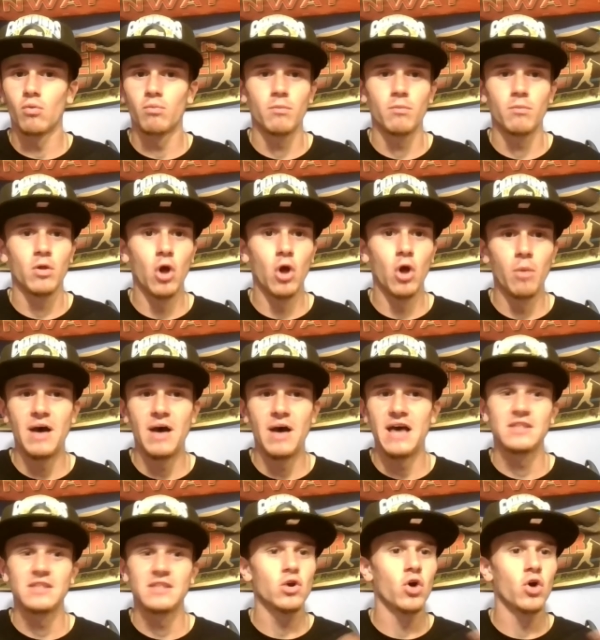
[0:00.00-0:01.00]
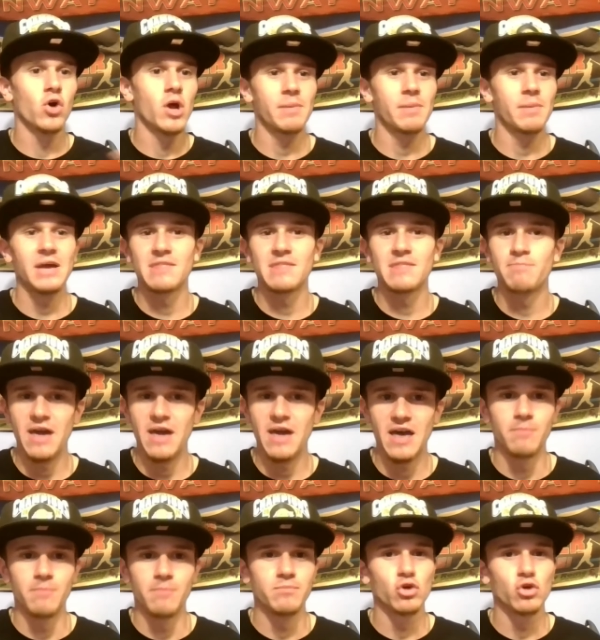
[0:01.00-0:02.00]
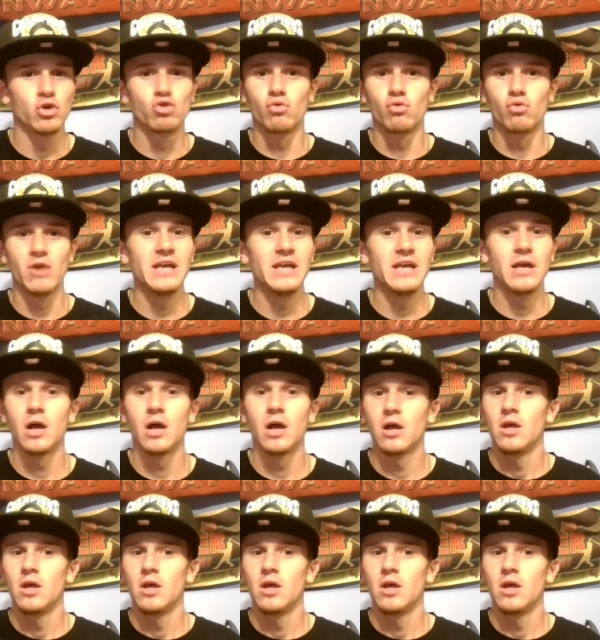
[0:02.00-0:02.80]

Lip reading: Lopez going up against Bam, great.